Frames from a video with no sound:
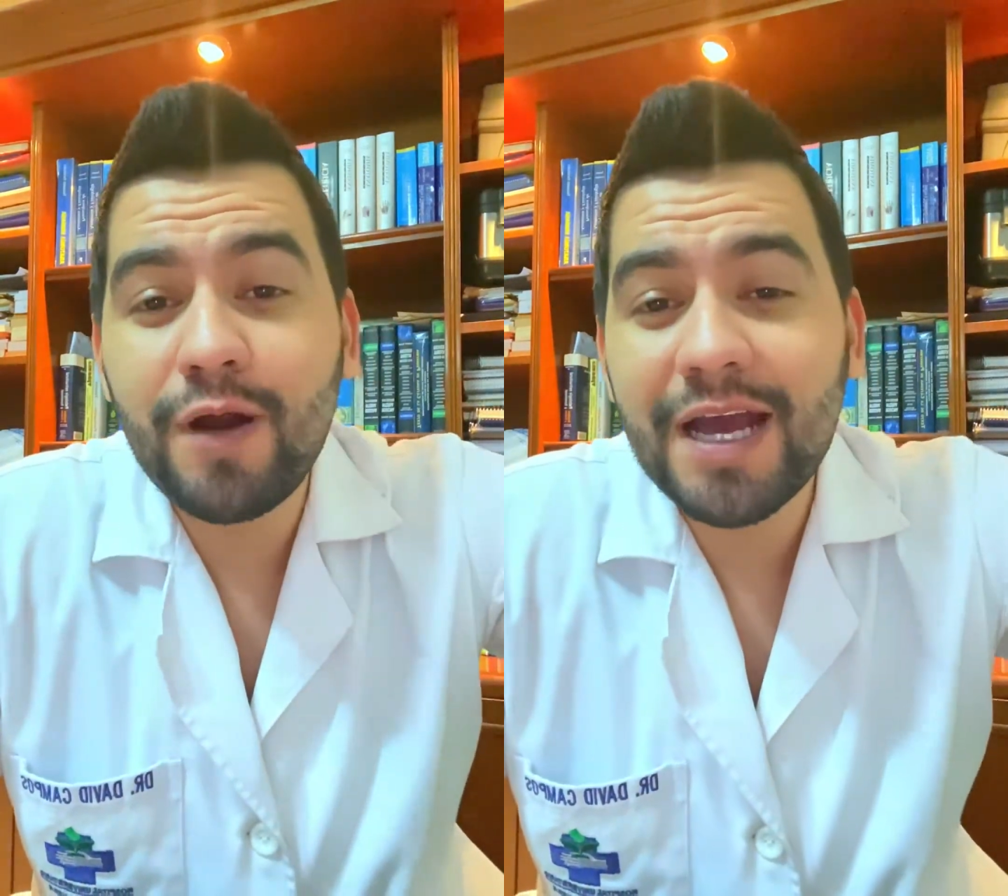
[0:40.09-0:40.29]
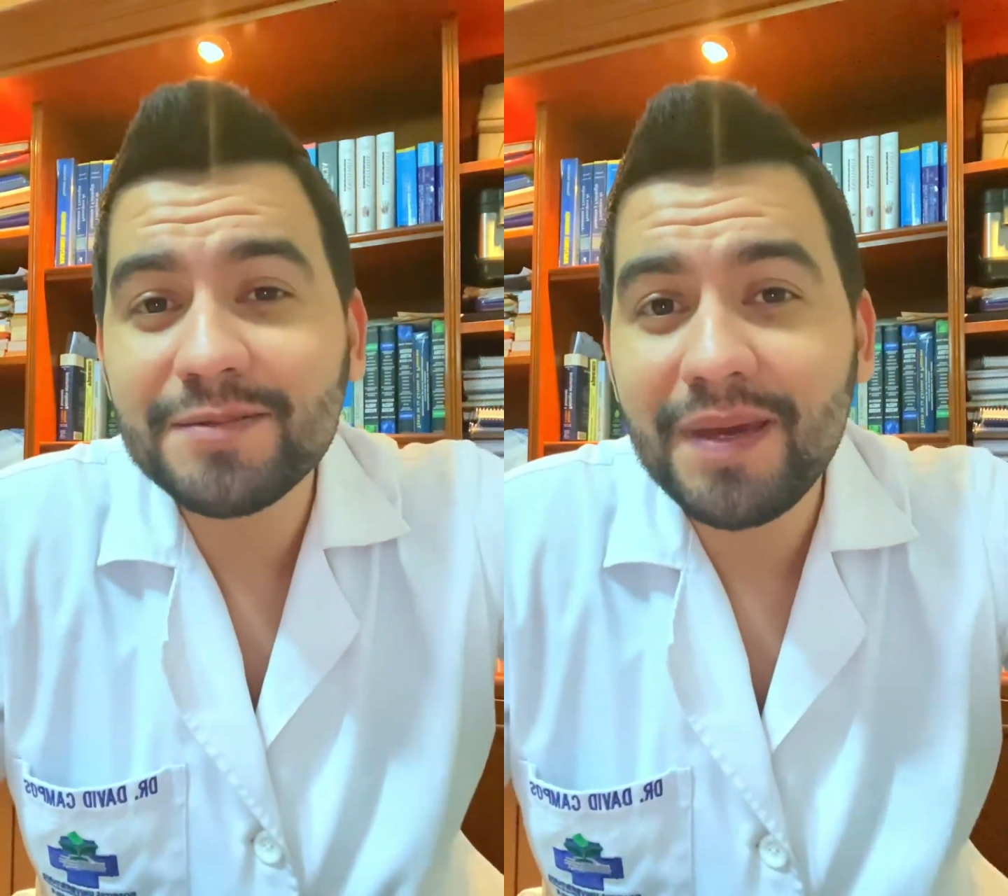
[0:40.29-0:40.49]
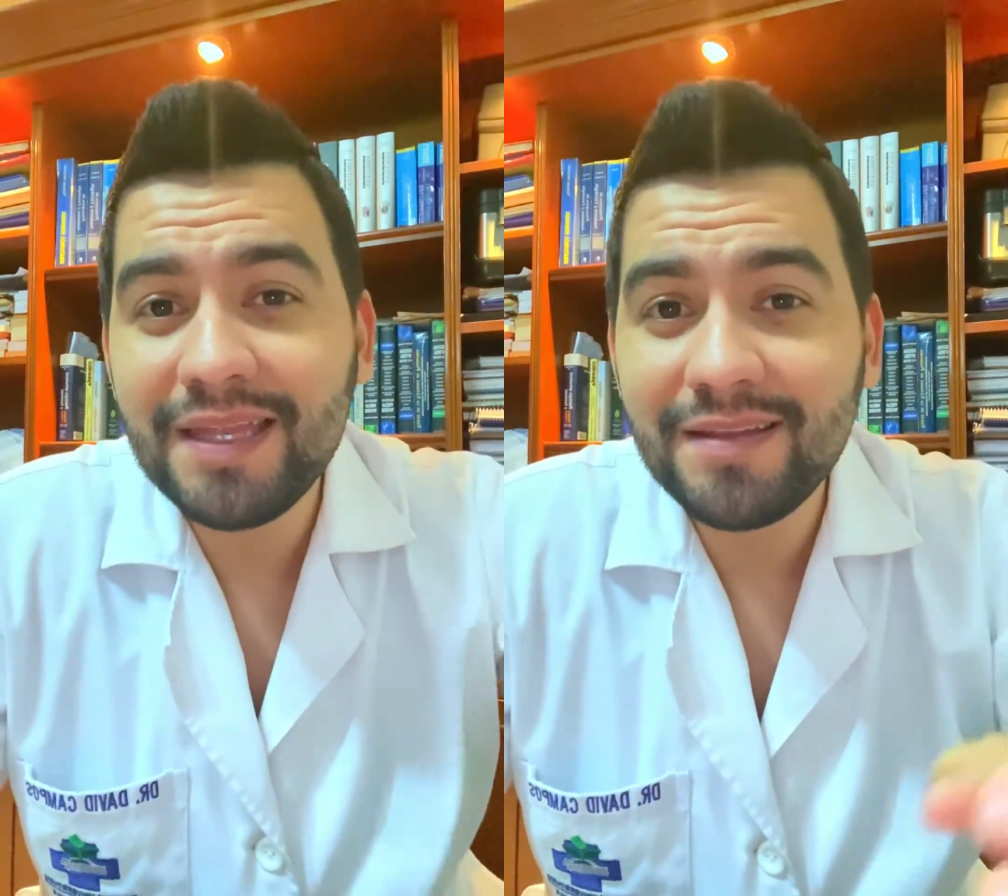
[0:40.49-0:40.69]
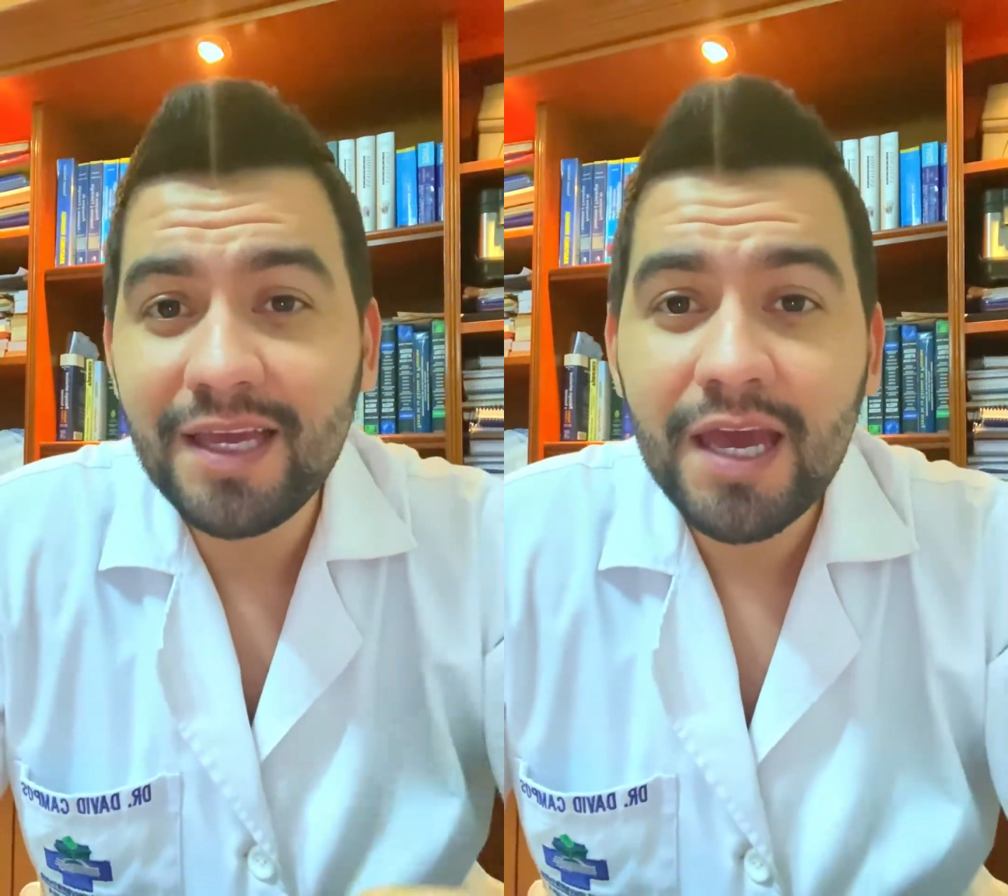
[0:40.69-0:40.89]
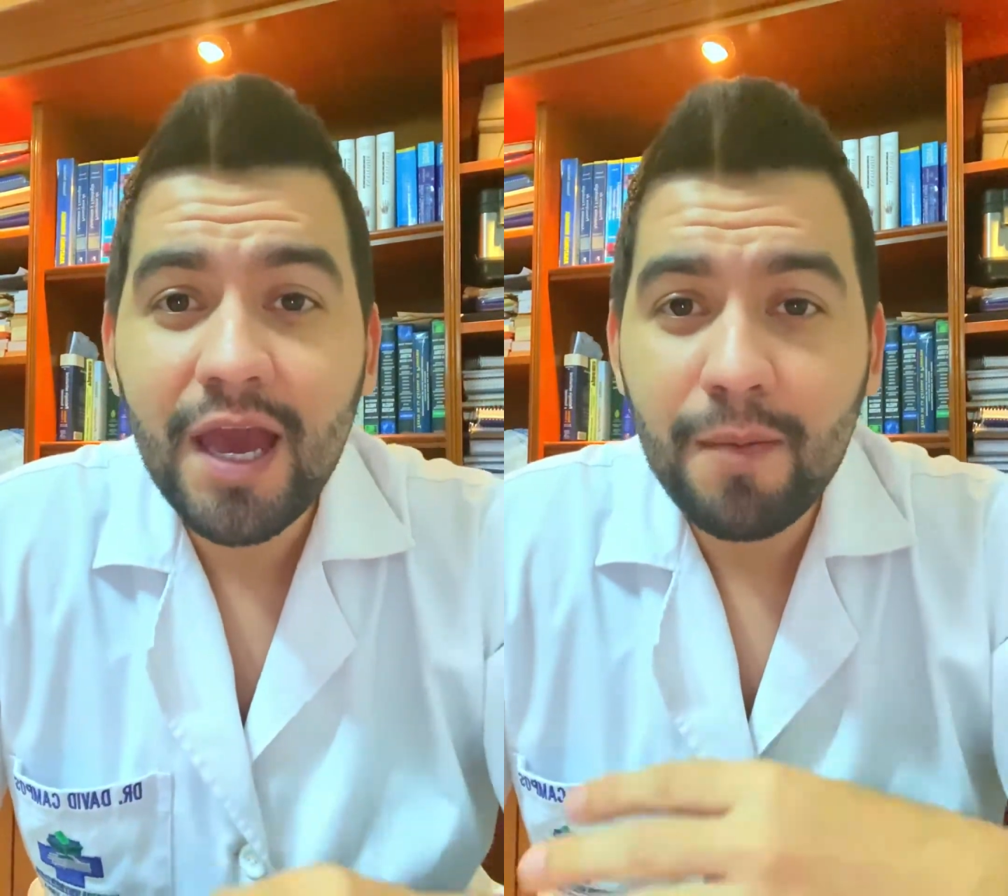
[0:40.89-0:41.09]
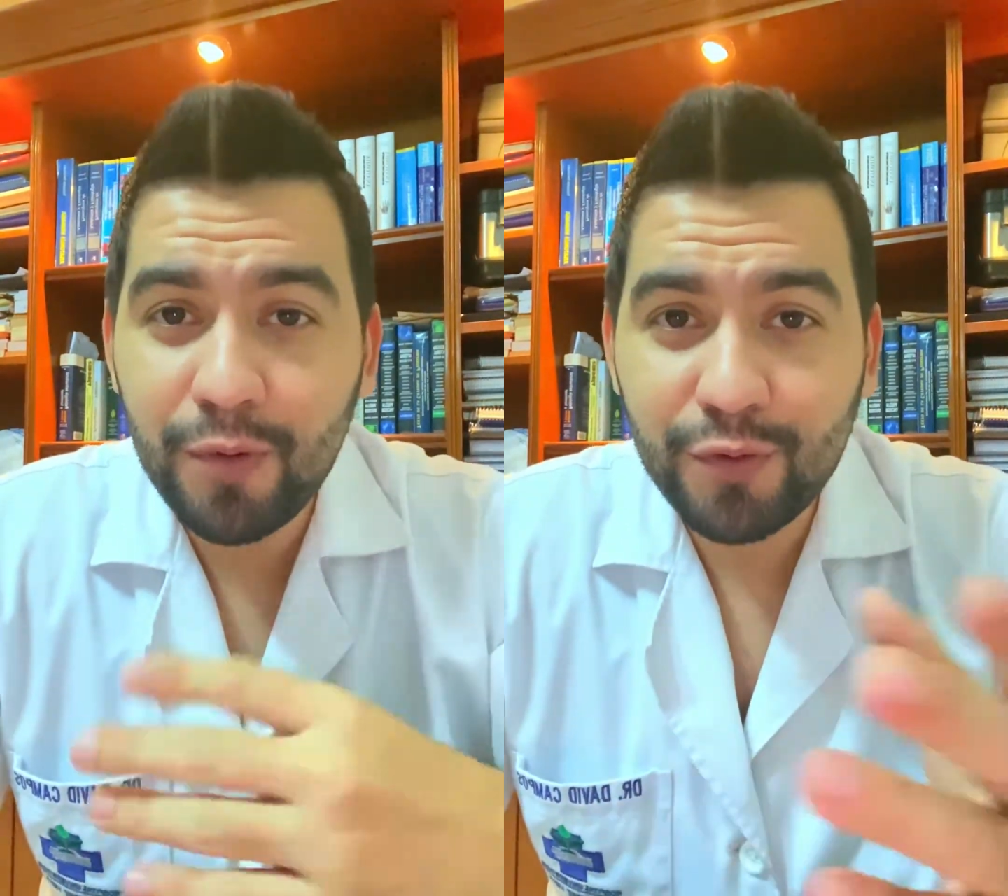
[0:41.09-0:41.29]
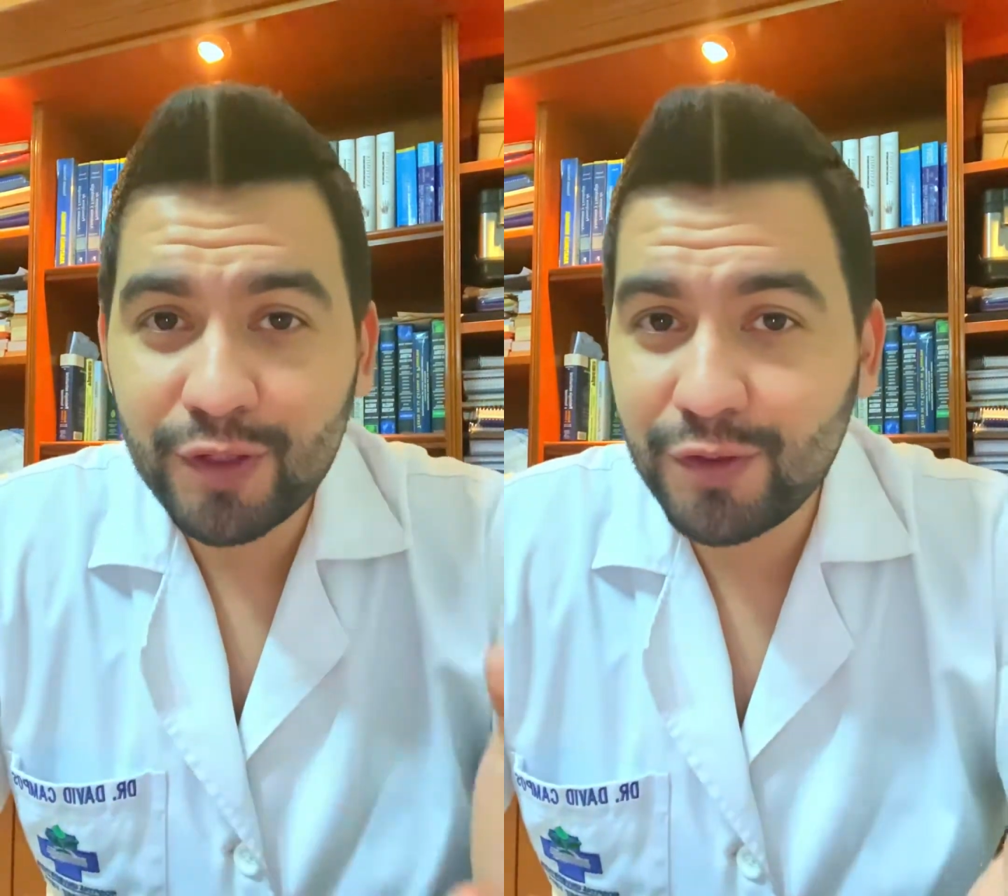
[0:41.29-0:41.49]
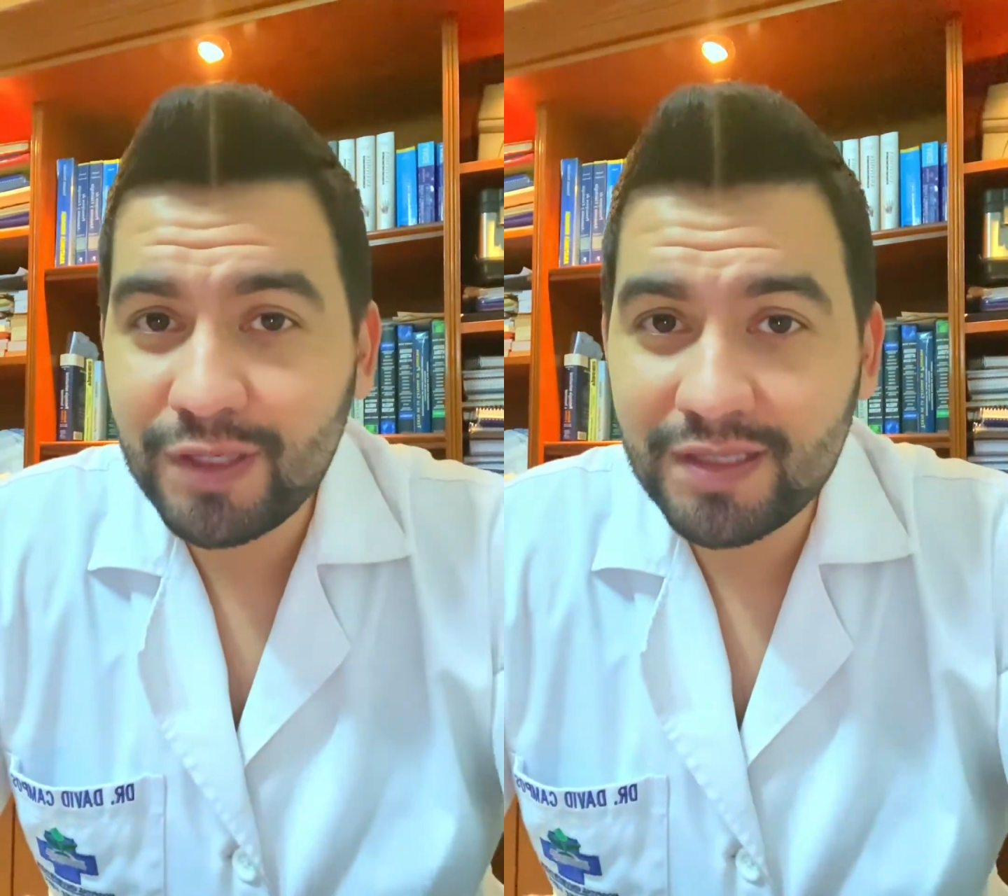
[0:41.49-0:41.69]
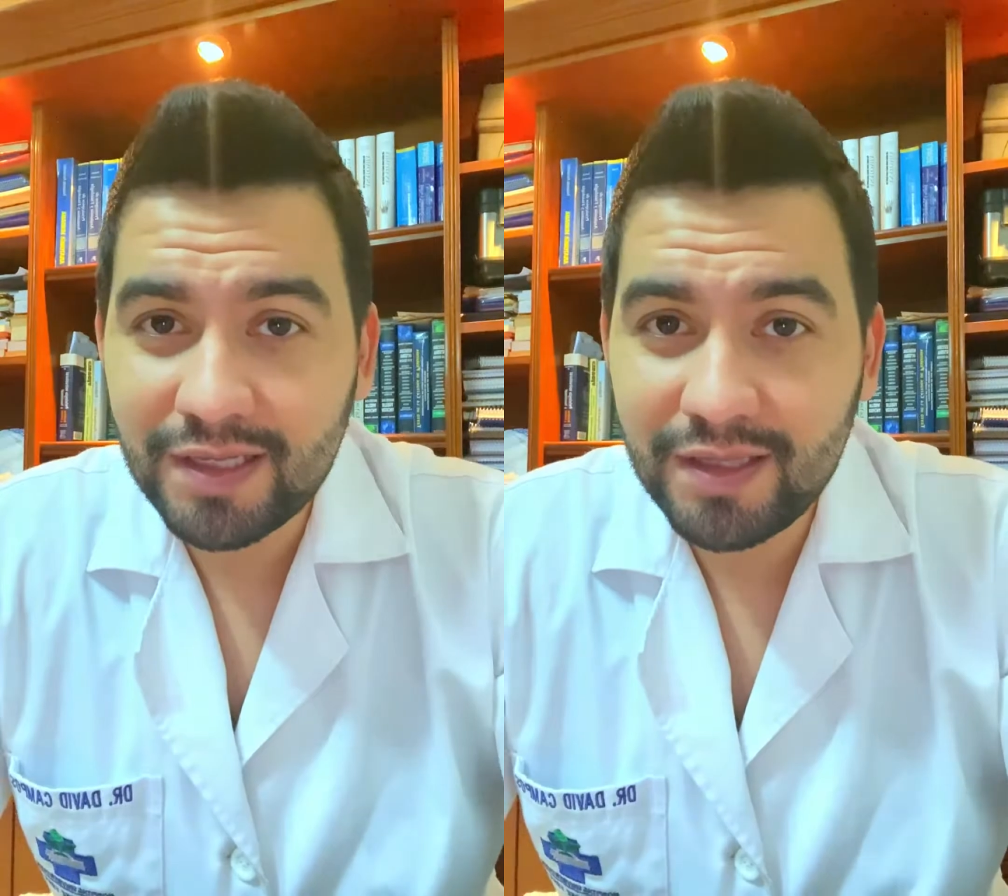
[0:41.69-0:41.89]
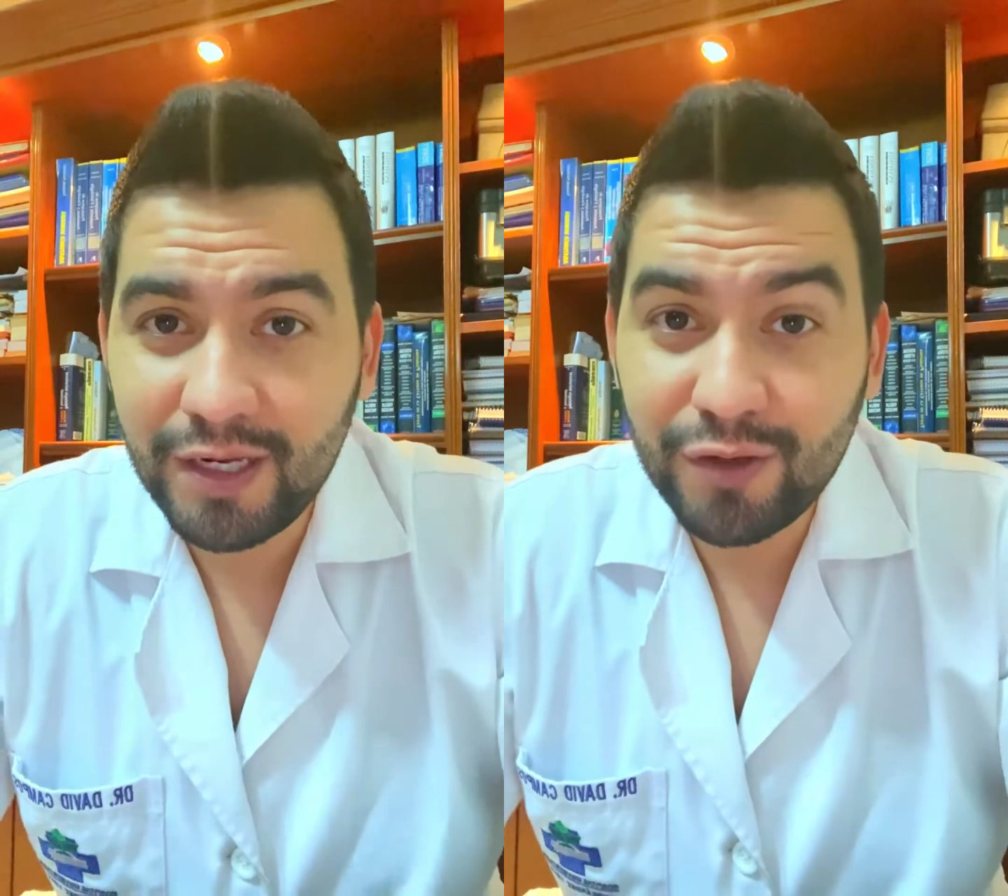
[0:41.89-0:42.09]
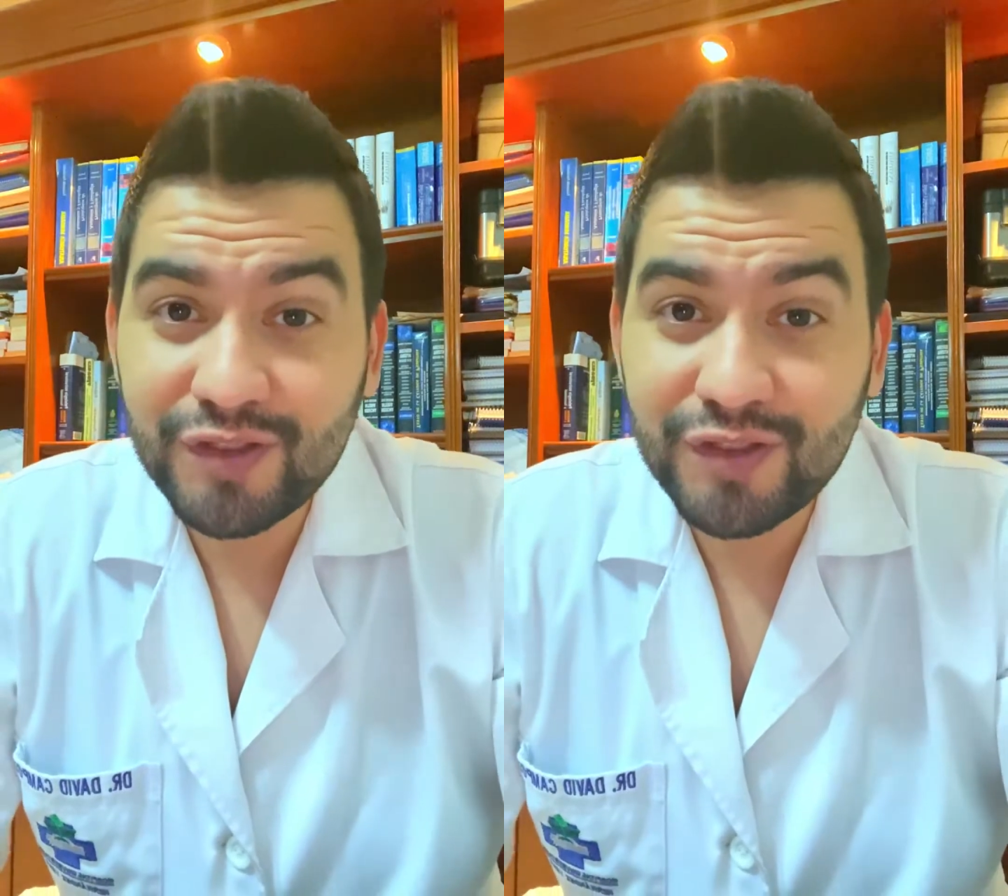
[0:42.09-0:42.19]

quickly through our intestines.